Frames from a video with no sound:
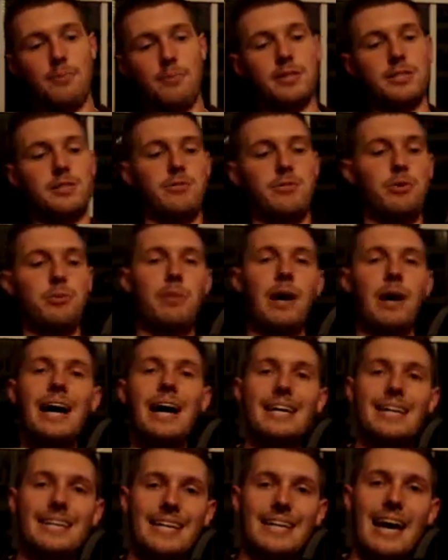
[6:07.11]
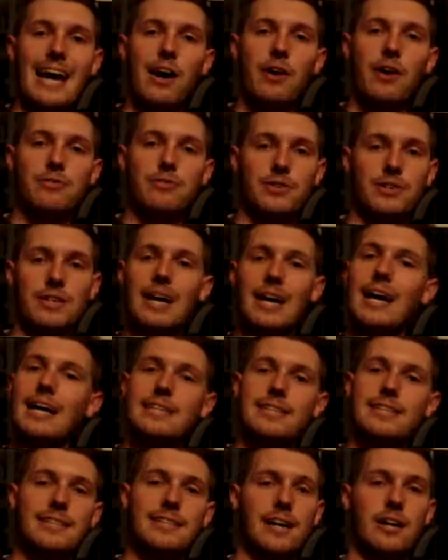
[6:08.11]
Because if you buy it now for
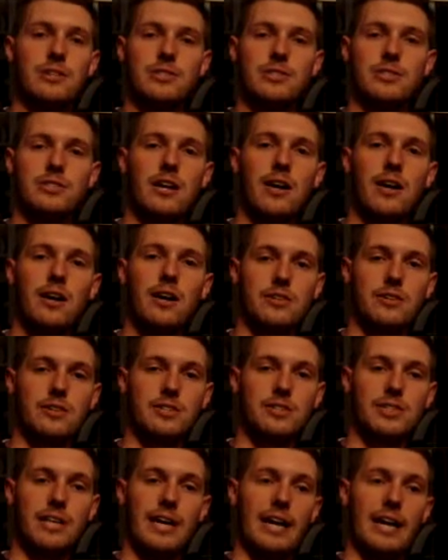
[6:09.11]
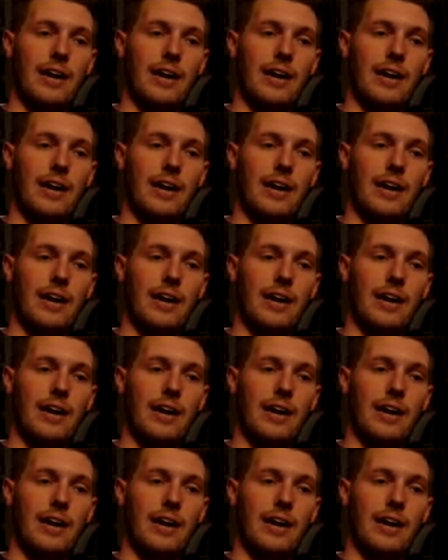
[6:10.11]
$90,000,